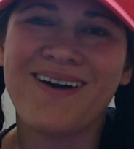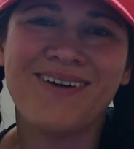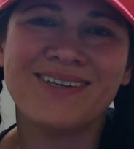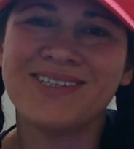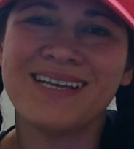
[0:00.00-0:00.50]

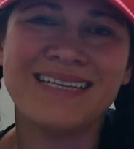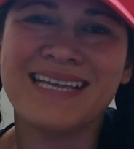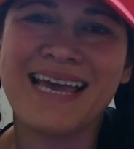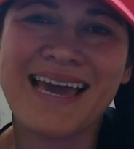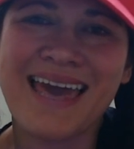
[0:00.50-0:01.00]
What should I
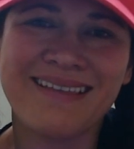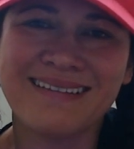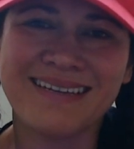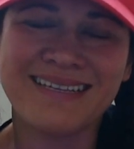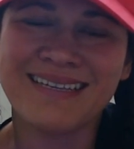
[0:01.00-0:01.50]
say
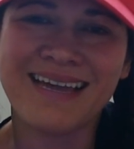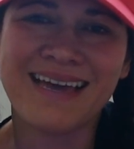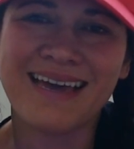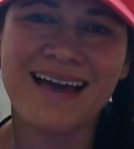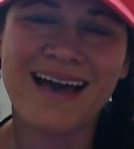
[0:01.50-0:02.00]
against this?
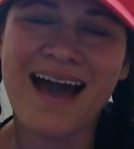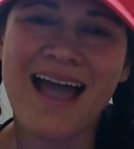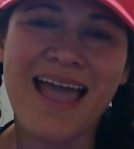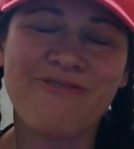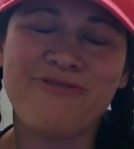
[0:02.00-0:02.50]
Like,
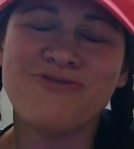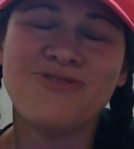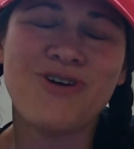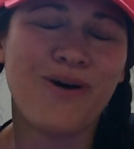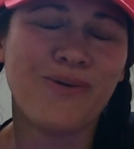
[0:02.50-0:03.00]
I have
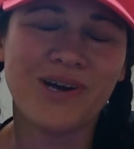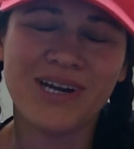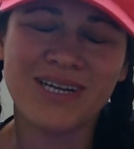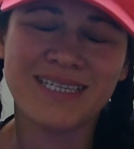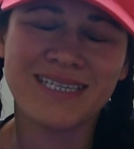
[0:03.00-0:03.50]
no
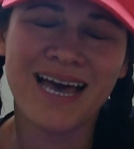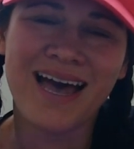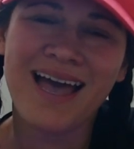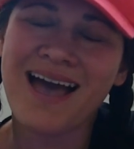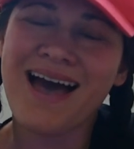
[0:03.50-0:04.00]
words.
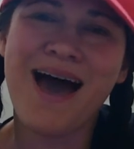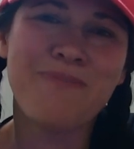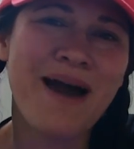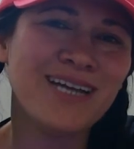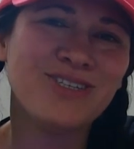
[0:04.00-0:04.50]

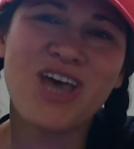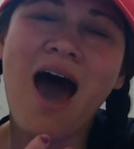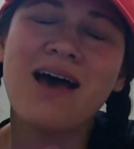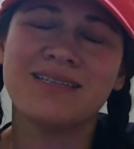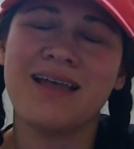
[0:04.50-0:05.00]
My jaw is